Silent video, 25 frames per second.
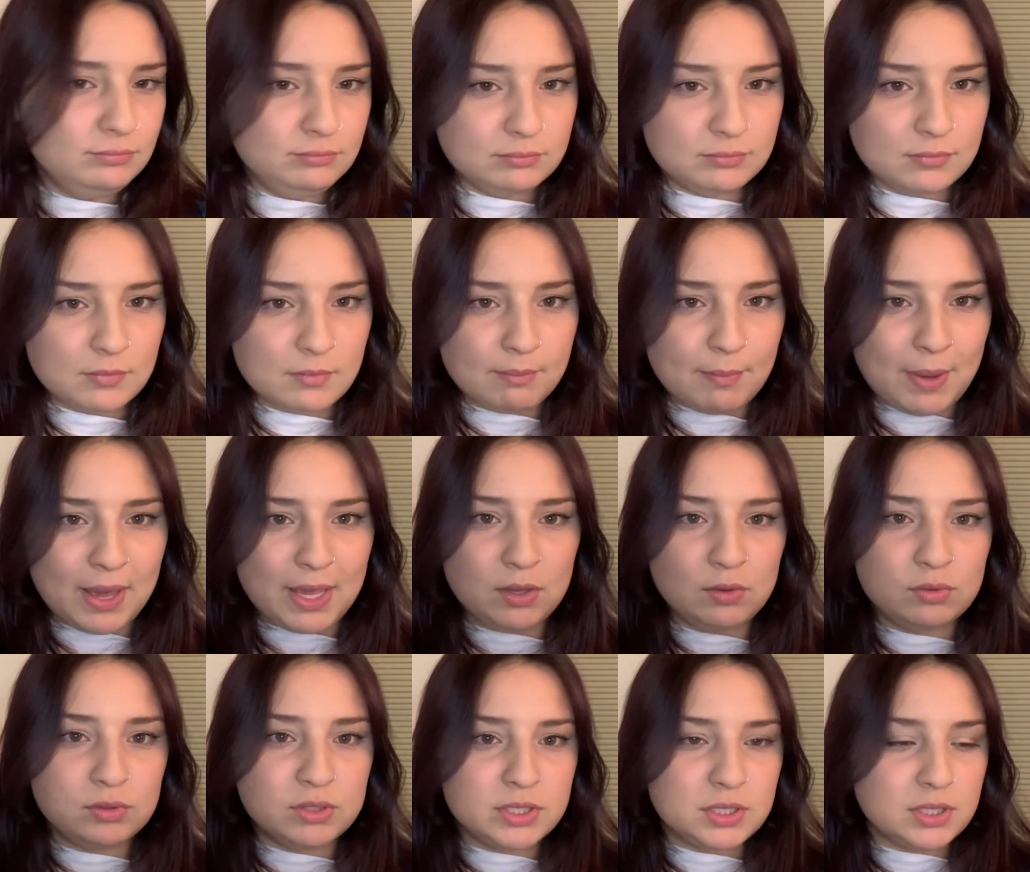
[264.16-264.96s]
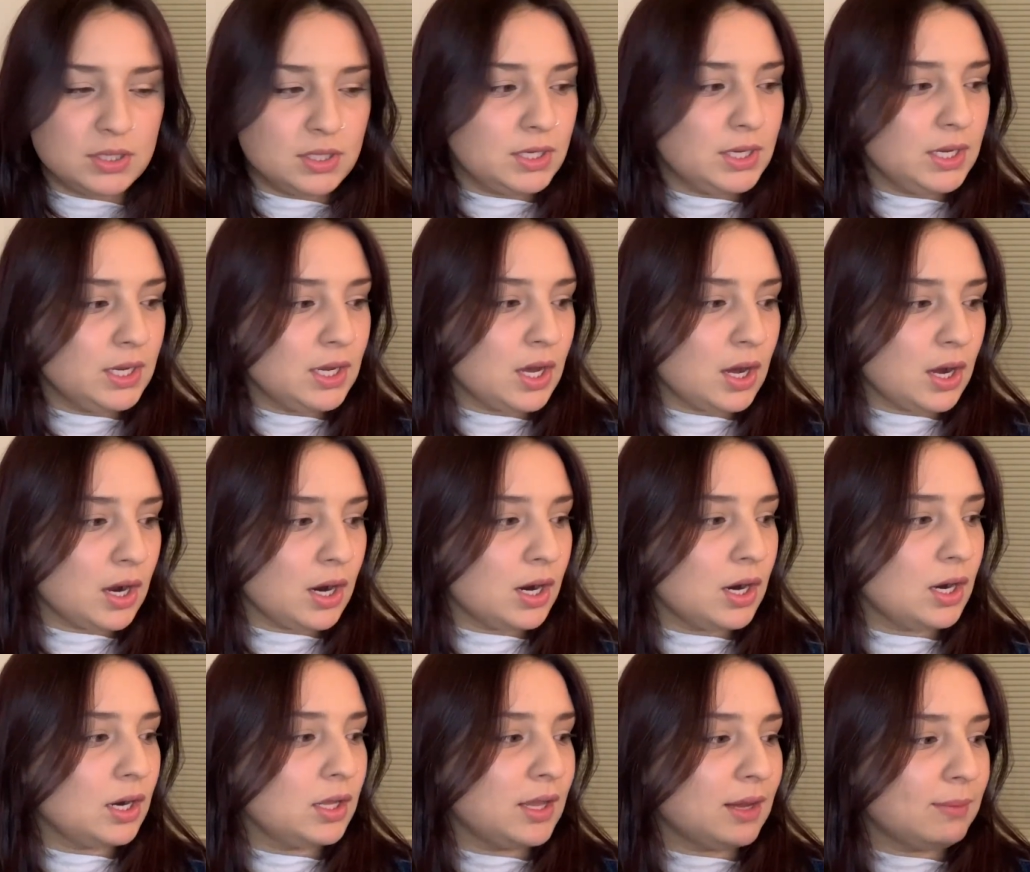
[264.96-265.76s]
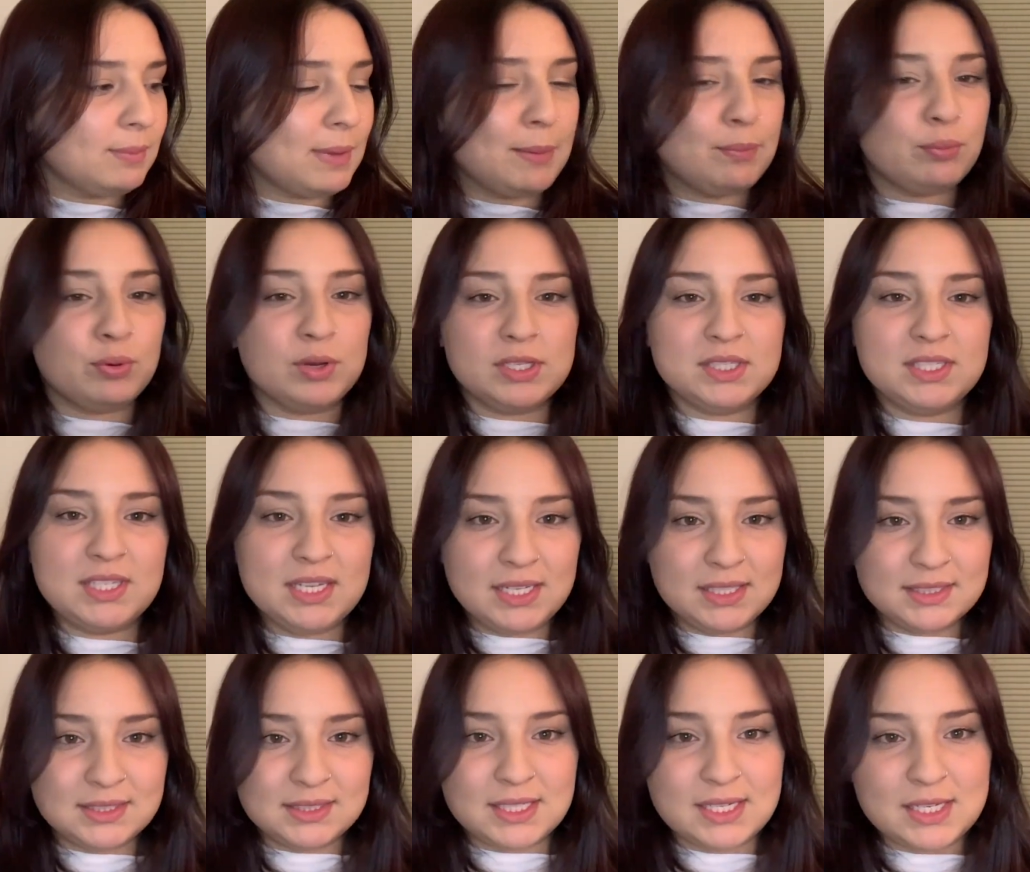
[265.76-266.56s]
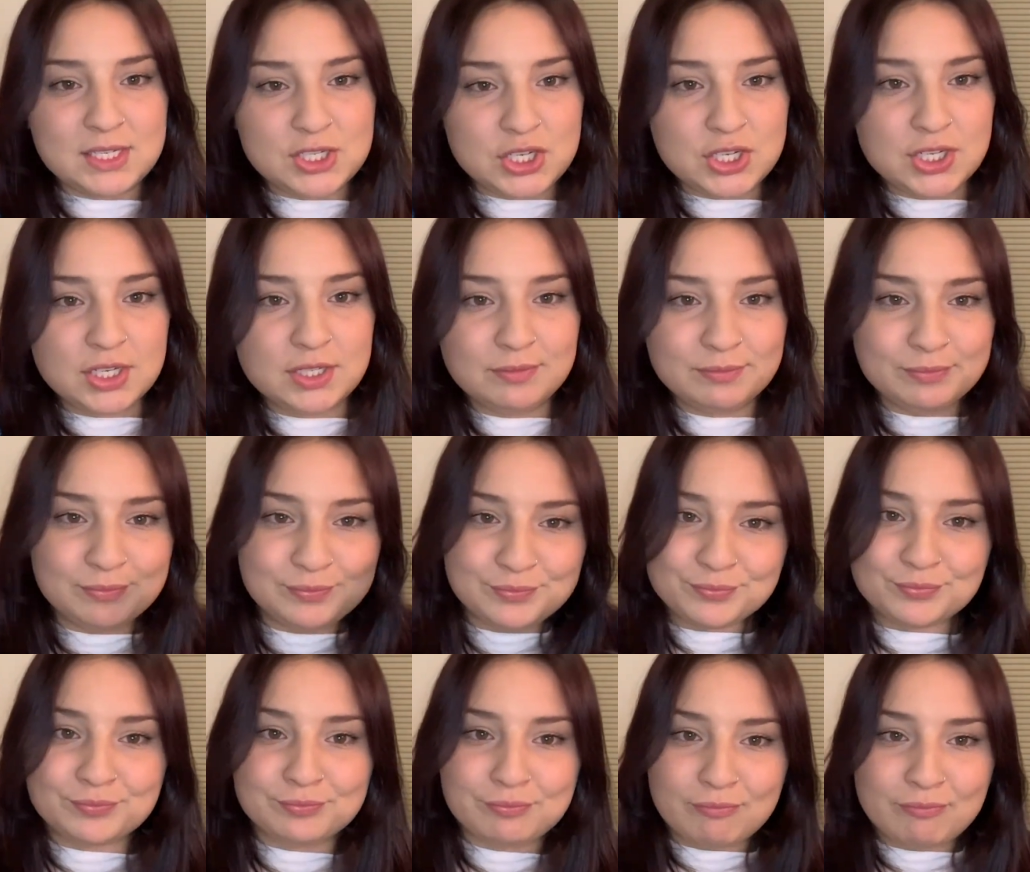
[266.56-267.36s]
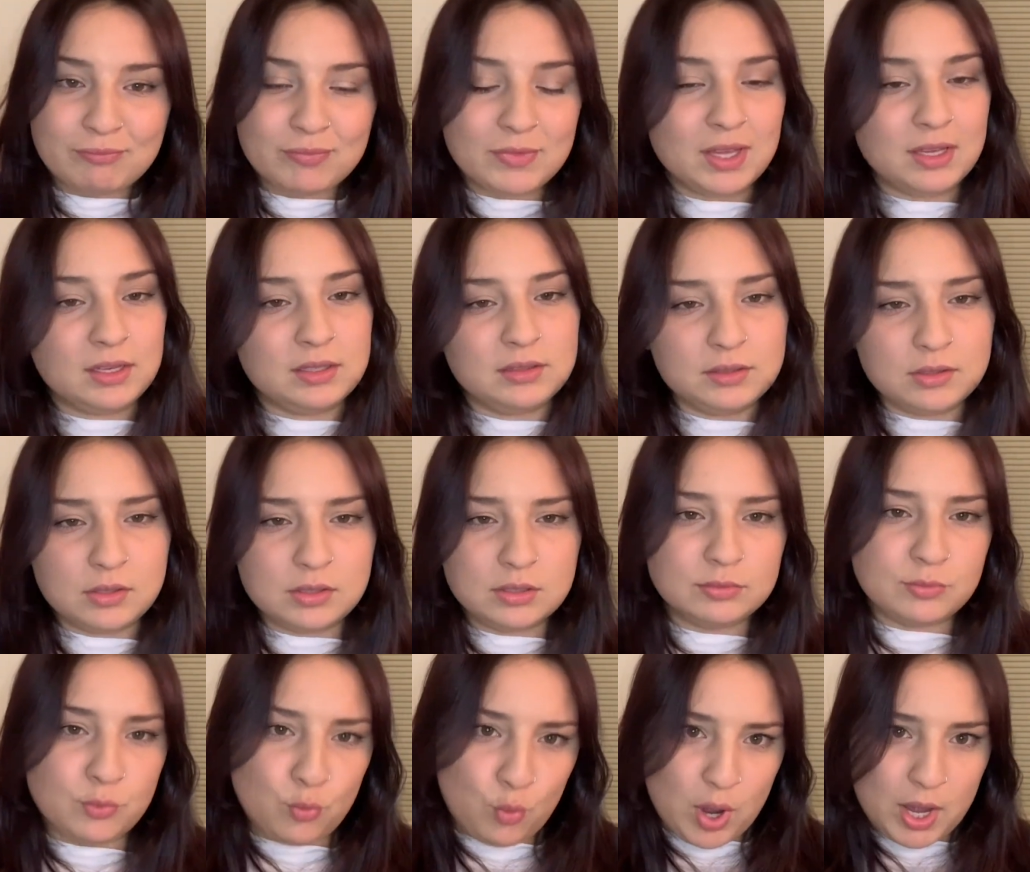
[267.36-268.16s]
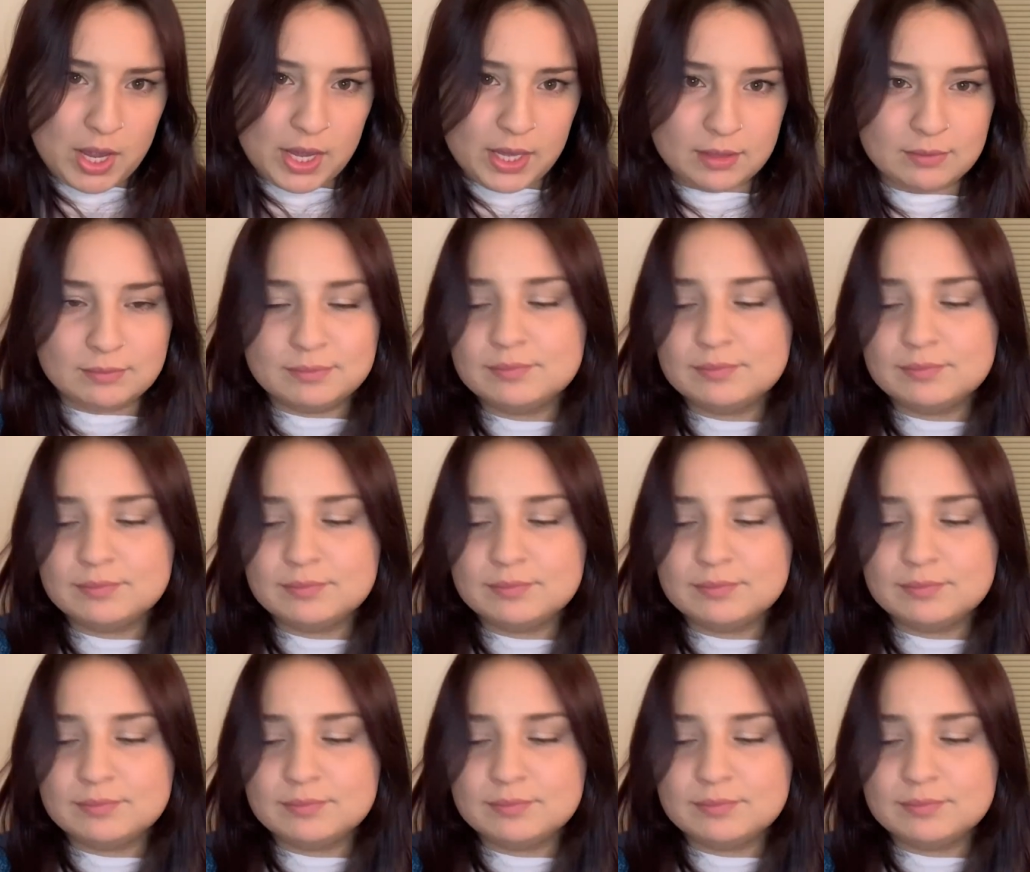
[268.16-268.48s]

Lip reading: My utility cart, like my printing station, white.